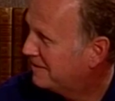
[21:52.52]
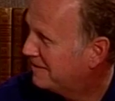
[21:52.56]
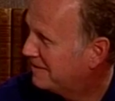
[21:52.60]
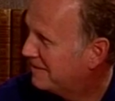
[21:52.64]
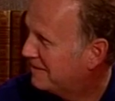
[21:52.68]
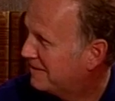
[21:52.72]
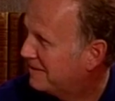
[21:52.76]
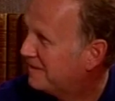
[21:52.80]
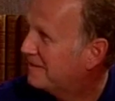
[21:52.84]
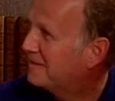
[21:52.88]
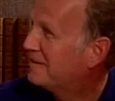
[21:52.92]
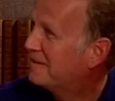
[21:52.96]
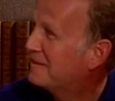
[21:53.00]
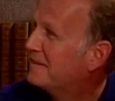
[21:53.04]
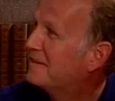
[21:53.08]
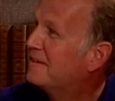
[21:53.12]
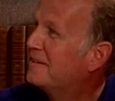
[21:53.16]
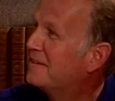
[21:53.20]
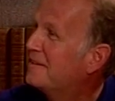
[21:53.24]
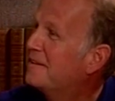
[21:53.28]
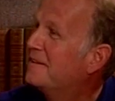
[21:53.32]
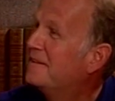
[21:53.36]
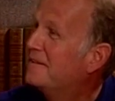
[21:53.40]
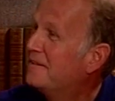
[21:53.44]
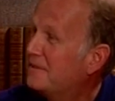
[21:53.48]
a high-speed
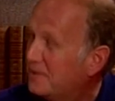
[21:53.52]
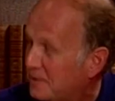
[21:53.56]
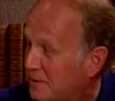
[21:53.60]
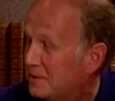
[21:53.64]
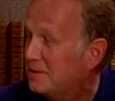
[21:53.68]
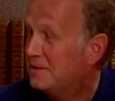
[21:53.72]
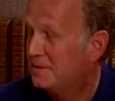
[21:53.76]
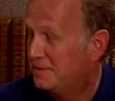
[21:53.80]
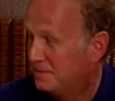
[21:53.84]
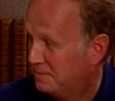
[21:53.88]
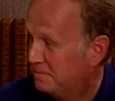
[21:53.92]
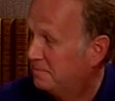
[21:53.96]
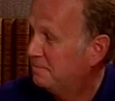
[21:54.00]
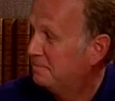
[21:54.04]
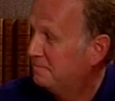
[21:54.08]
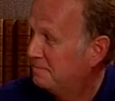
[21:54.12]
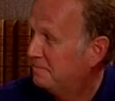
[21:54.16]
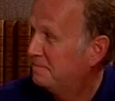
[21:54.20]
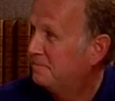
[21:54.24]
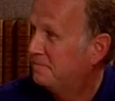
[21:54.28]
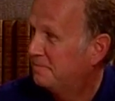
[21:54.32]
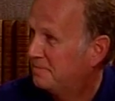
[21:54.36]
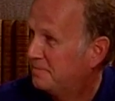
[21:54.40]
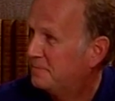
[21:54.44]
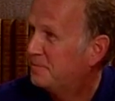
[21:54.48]
rail that's going in,
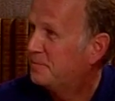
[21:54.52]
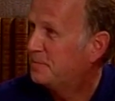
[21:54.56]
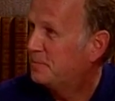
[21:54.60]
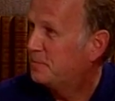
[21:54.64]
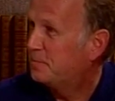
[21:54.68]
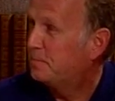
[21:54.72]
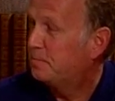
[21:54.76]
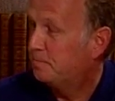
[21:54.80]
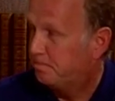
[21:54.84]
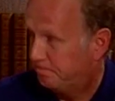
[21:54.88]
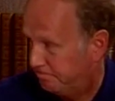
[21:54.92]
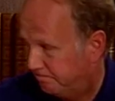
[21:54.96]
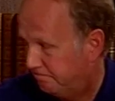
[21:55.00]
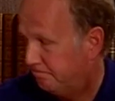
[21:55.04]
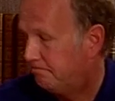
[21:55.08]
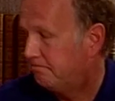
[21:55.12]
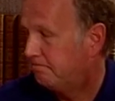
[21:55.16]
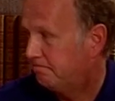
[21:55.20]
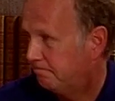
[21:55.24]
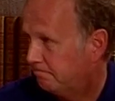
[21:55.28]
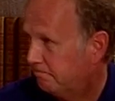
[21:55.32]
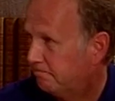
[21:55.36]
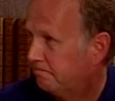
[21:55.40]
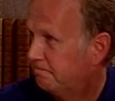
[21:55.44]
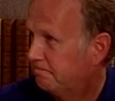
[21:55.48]
which is meant to be
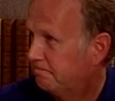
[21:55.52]
20